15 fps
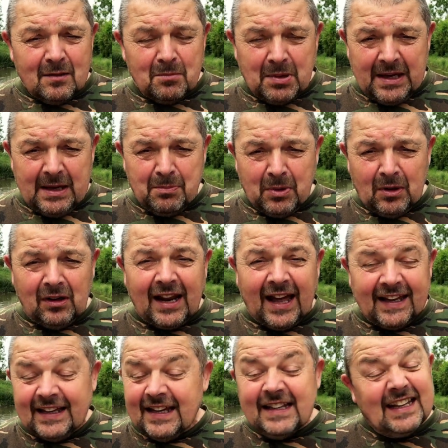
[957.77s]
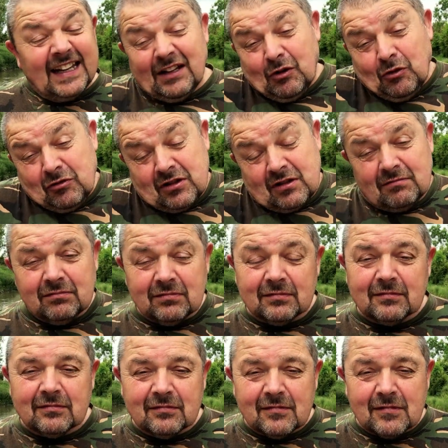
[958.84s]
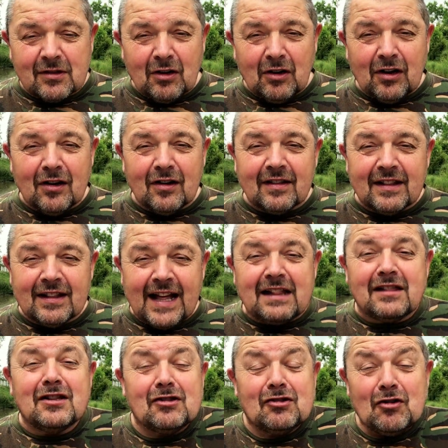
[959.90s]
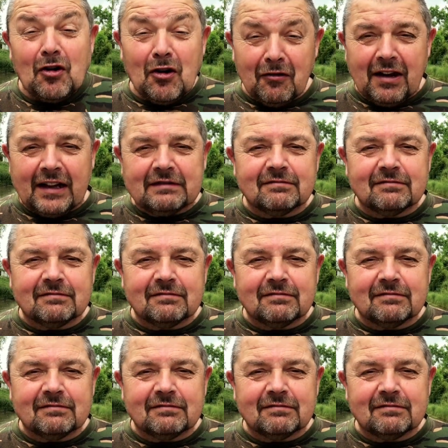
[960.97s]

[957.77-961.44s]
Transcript: people like it did us. So that's the story.